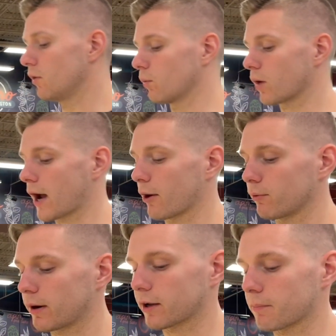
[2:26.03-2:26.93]
What I
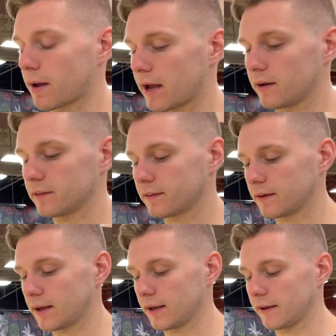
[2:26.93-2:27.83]
would recommend
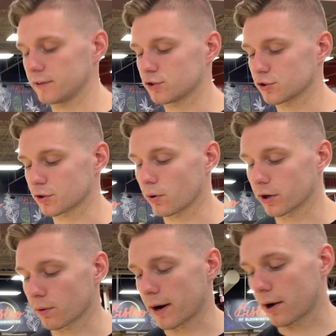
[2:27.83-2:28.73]
is just
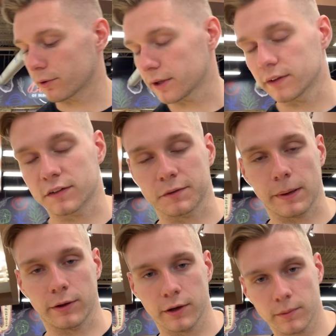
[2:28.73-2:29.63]
going around and
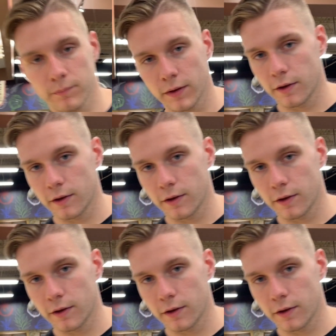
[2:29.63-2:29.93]
smelling them.